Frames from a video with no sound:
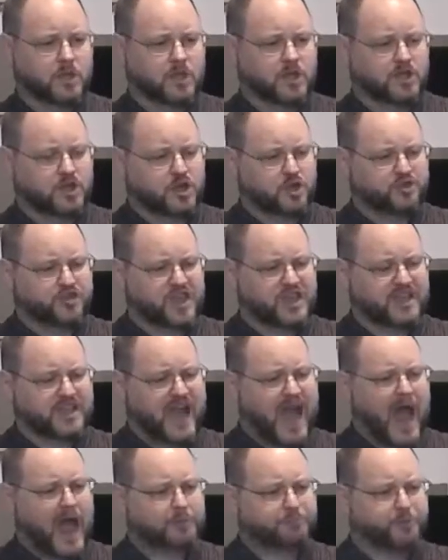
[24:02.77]
Do you think
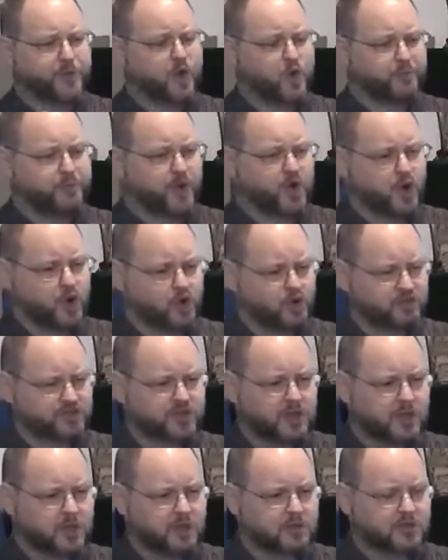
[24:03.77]
God
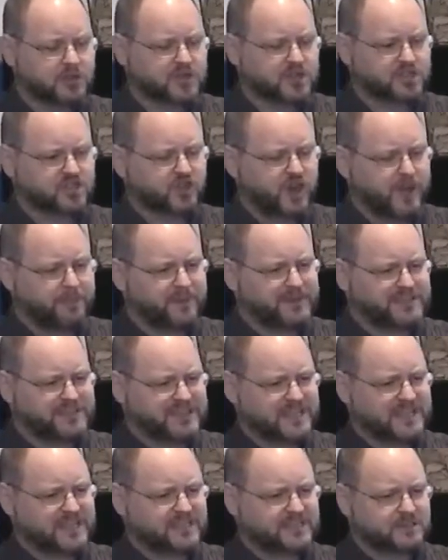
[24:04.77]
poo-poos the
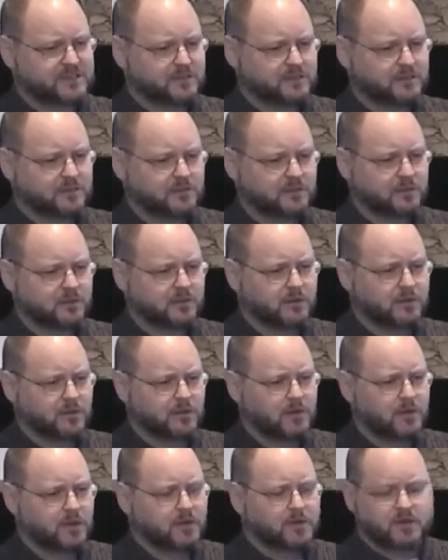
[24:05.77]
discrepancies?
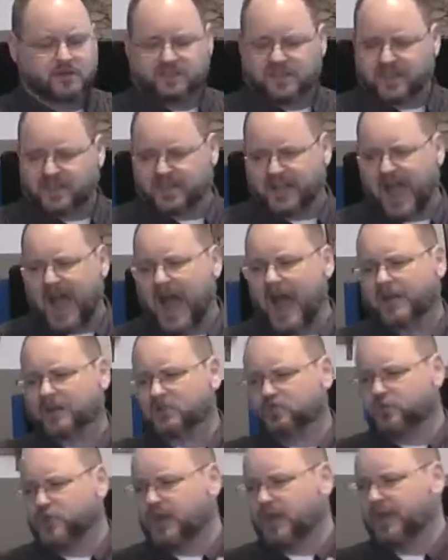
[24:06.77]
Do you think God
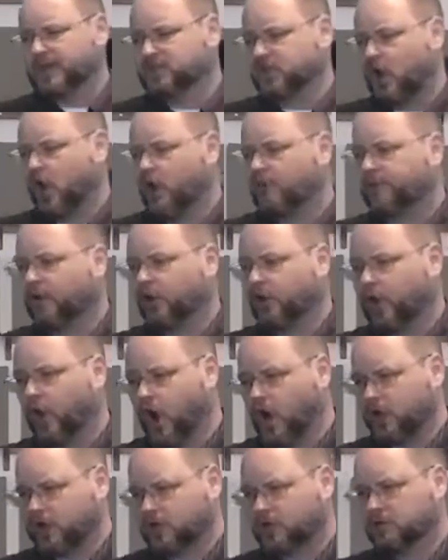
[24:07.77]
is willing to
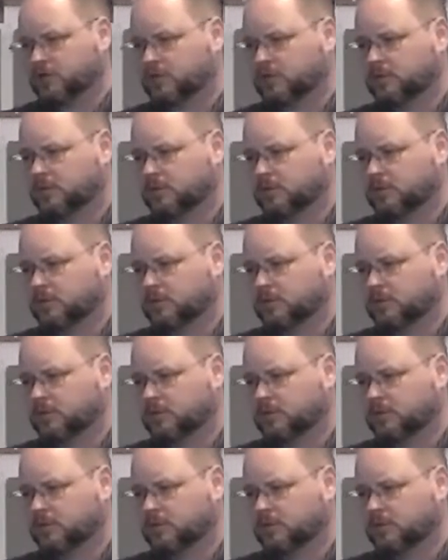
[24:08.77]
overlook